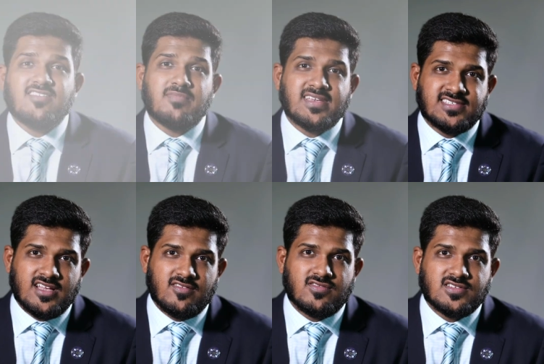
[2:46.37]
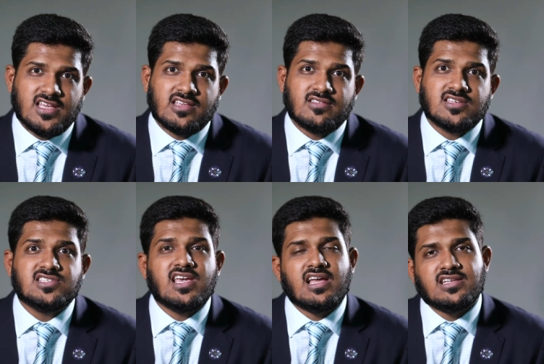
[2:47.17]
have myself taken the
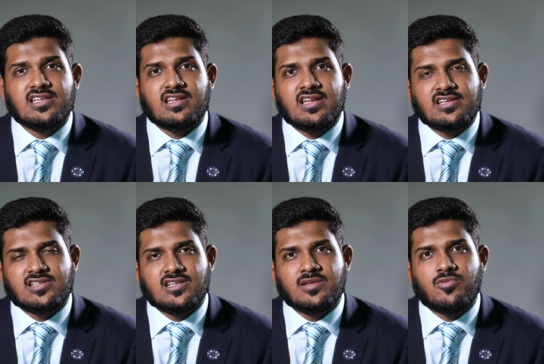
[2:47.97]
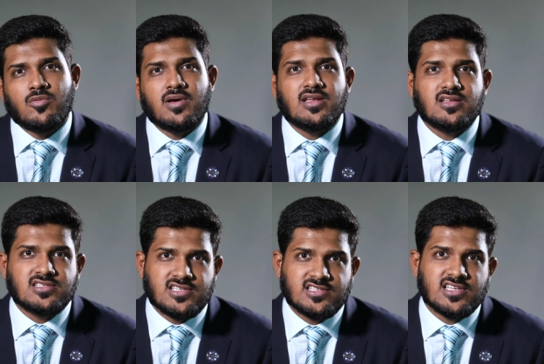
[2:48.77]
CILT International Diploma in
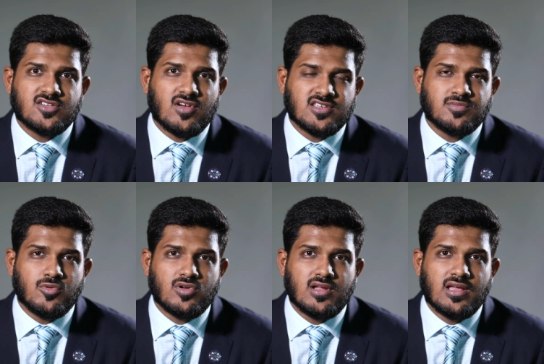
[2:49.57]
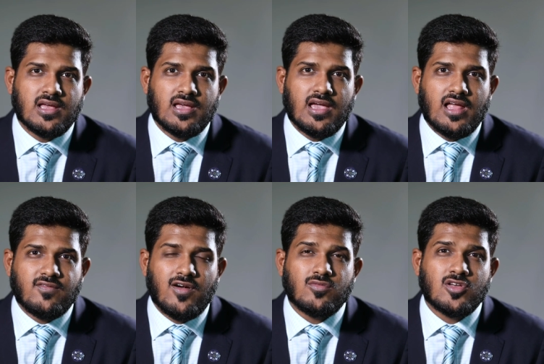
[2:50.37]
Logistics and Transport
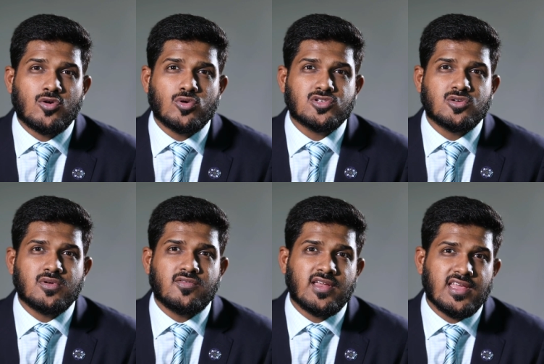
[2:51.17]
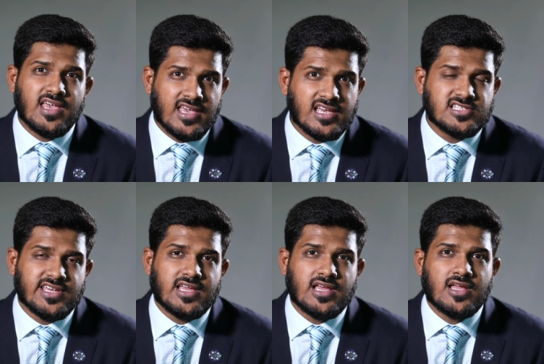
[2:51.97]
and found the course to be very
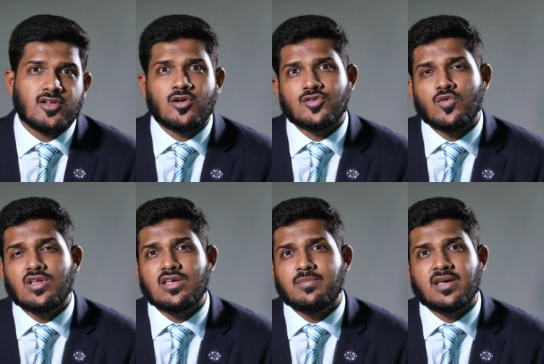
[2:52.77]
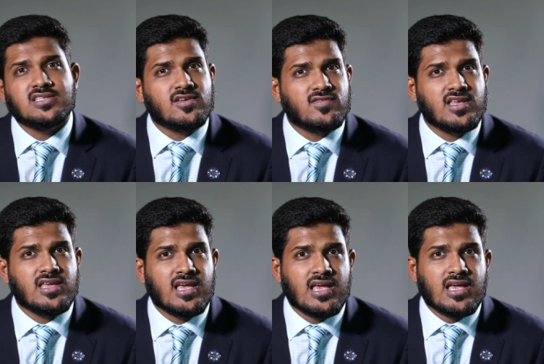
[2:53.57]
engaging, not only because of
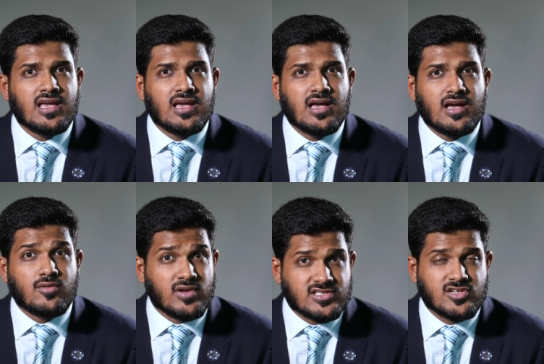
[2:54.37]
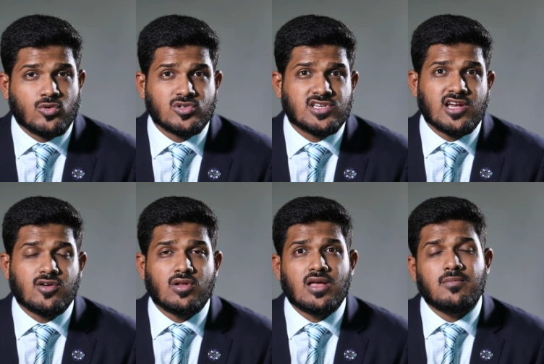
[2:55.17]
the uh, rich course
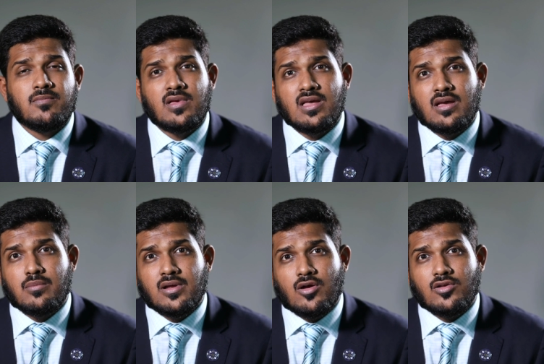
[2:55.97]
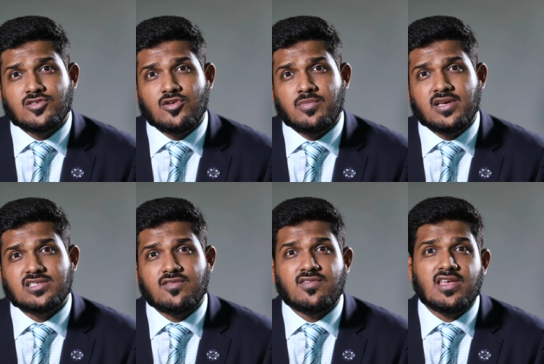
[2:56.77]
curricula, but also
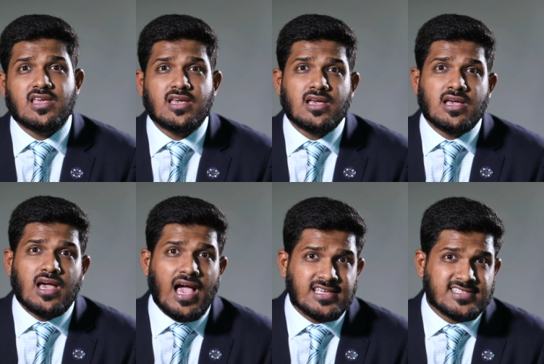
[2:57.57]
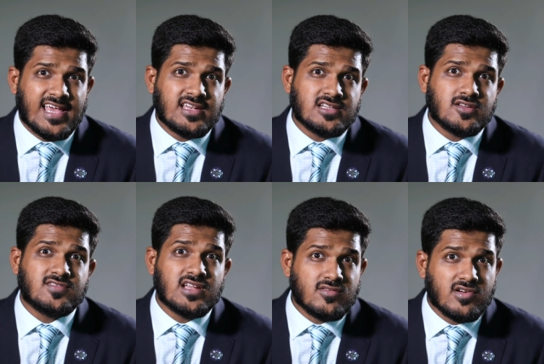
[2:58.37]
because of the high standard
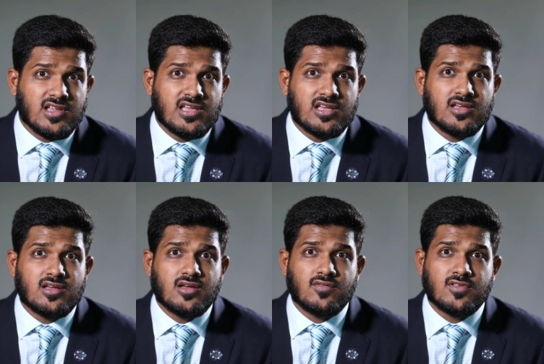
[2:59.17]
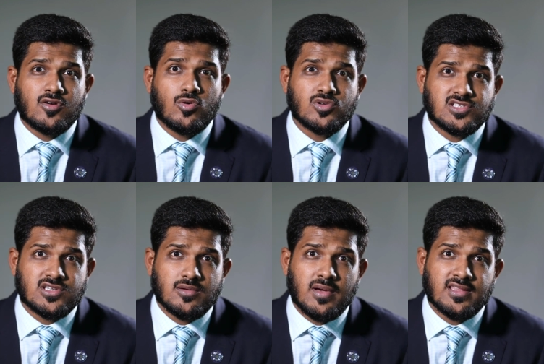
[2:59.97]
of delivery of the
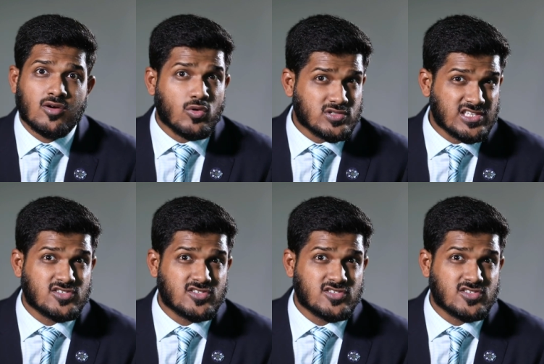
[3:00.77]
course by the course